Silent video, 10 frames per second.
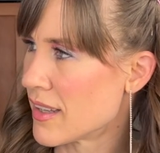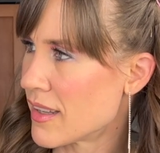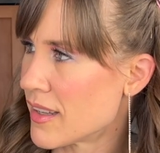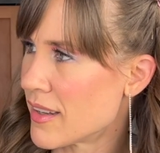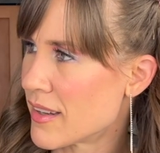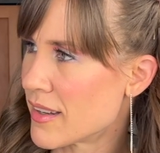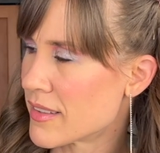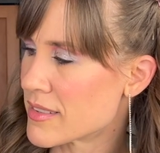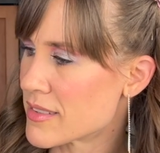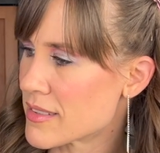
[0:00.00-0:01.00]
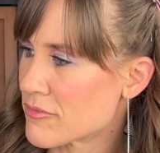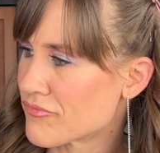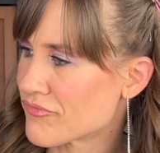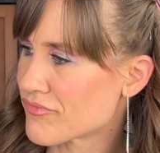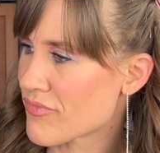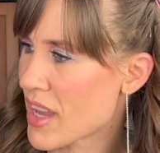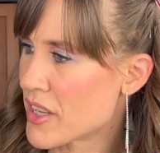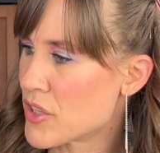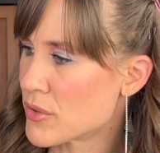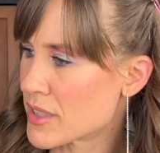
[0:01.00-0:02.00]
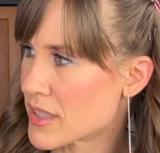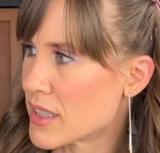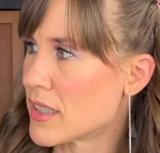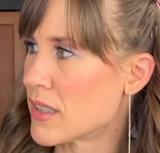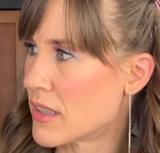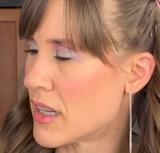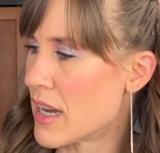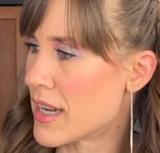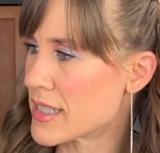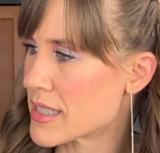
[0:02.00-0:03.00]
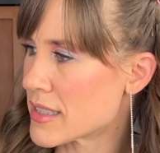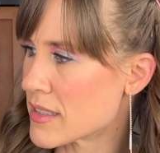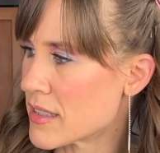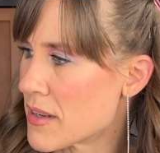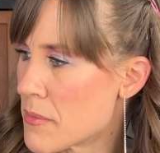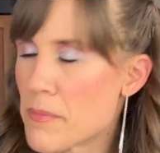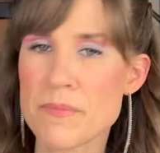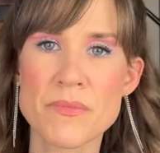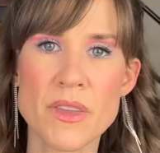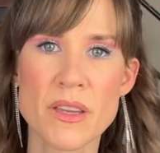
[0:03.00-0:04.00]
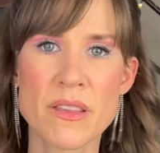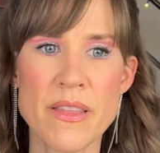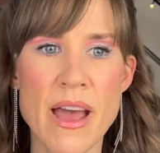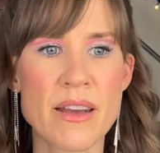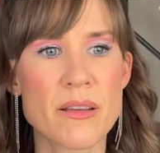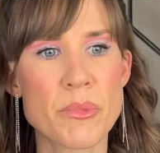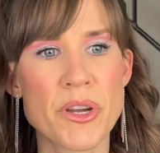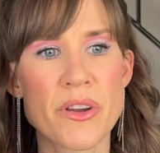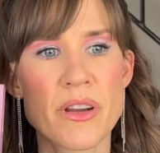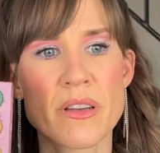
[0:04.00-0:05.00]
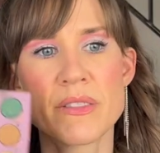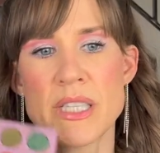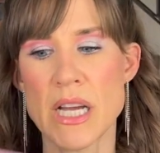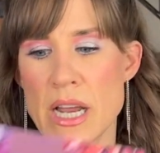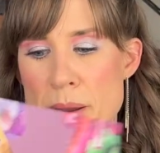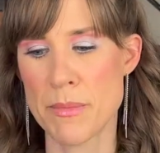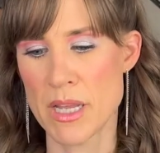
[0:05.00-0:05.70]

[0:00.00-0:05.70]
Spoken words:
and I used it a lot in that period of time.